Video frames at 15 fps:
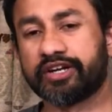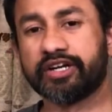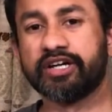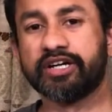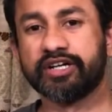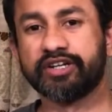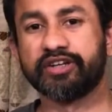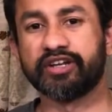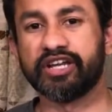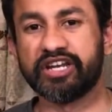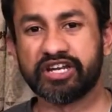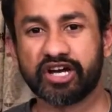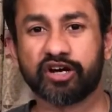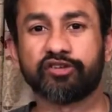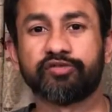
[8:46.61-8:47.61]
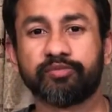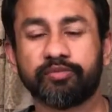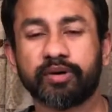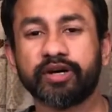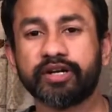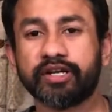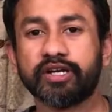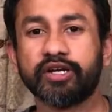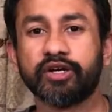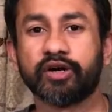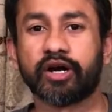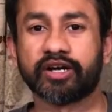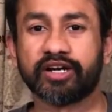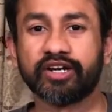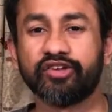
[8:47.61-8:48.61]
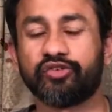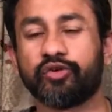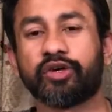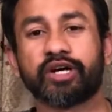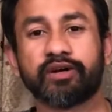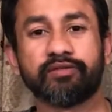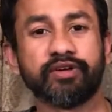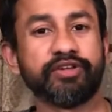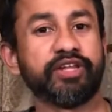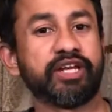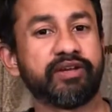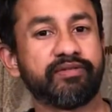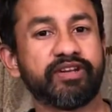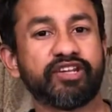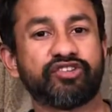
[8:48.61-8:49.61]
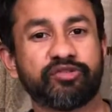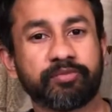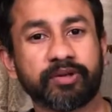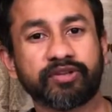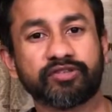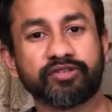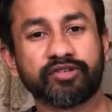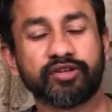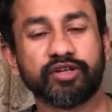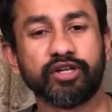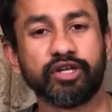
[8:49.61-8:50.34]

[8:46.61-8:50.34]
earn enough money at least to cover their living expense.